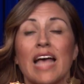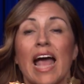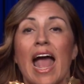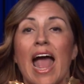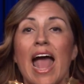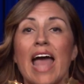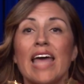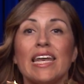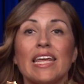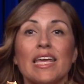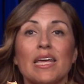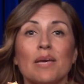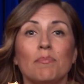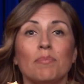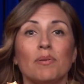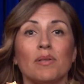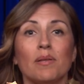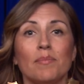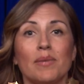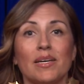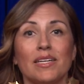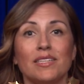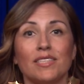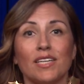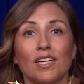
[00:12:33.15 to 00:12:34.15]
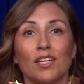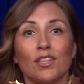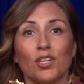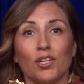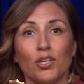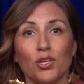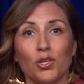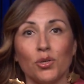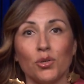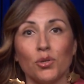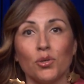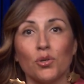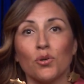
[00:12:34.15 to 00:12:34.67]
and implementing the
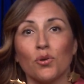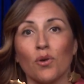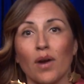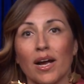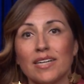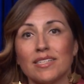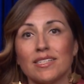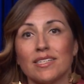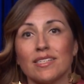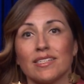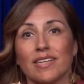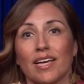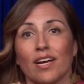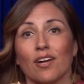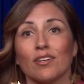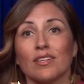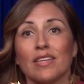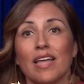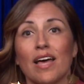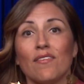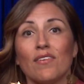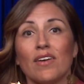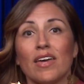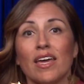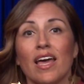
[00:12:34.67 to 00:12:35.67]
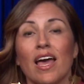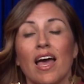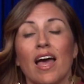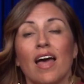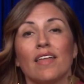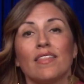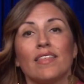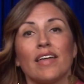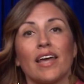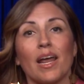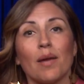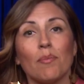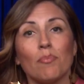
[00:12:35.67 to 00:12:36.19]
new crisis care levy
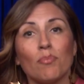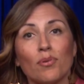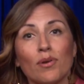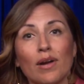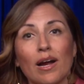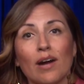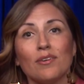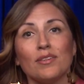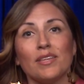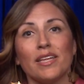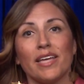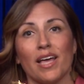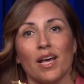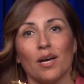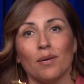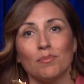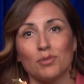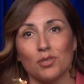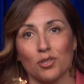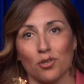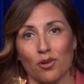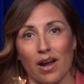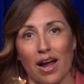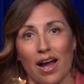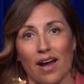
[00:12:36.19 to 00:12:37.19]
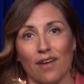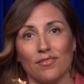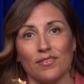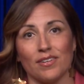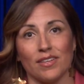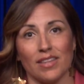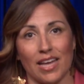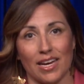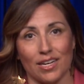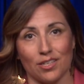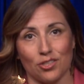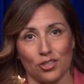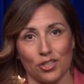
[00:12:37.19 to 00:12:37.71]
that I proudly helped craft
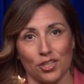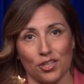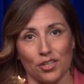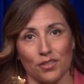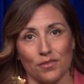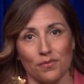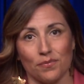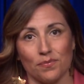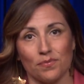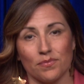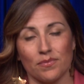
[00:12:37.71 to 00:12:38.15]
last year.